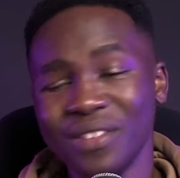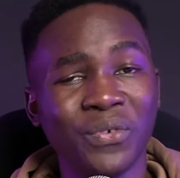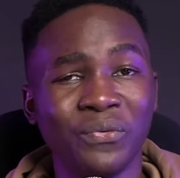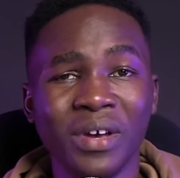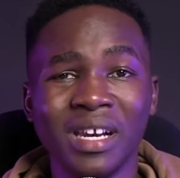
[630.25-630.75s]

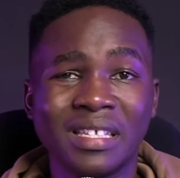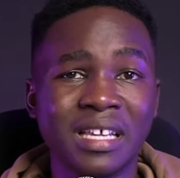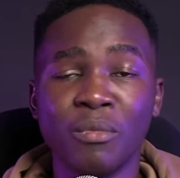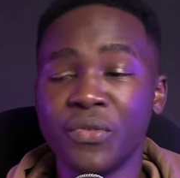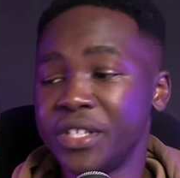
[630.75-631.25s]
If you feel
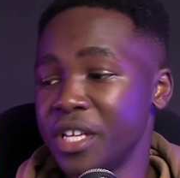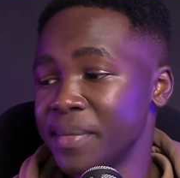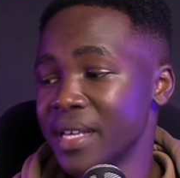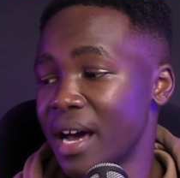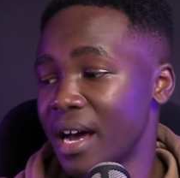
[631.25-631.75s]
some of the
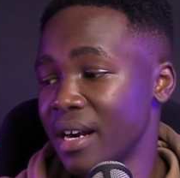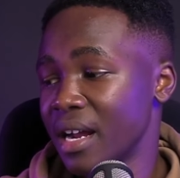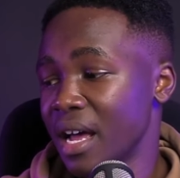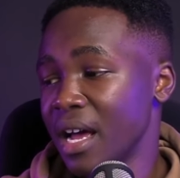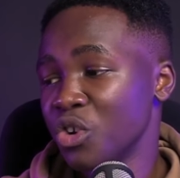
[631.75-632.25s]
teams are
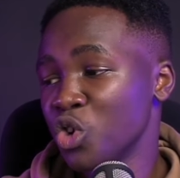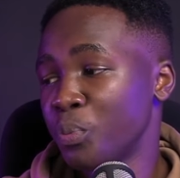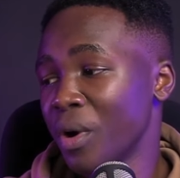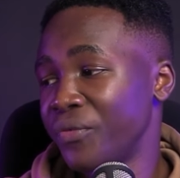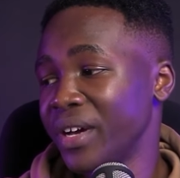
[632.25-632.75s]

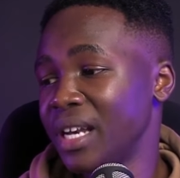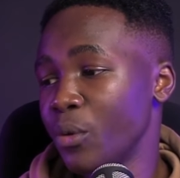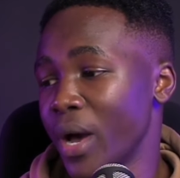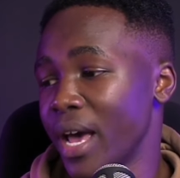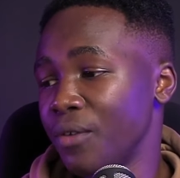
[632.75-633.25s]
not perfectly
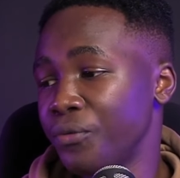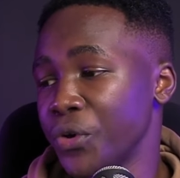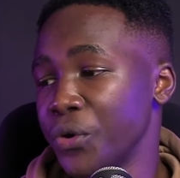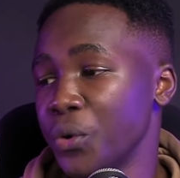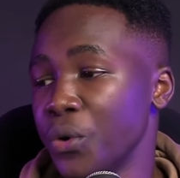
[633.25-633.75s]
well
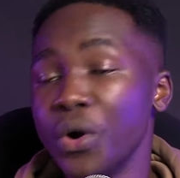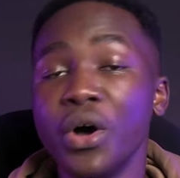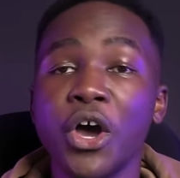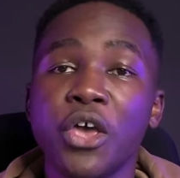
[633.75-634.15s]
for you,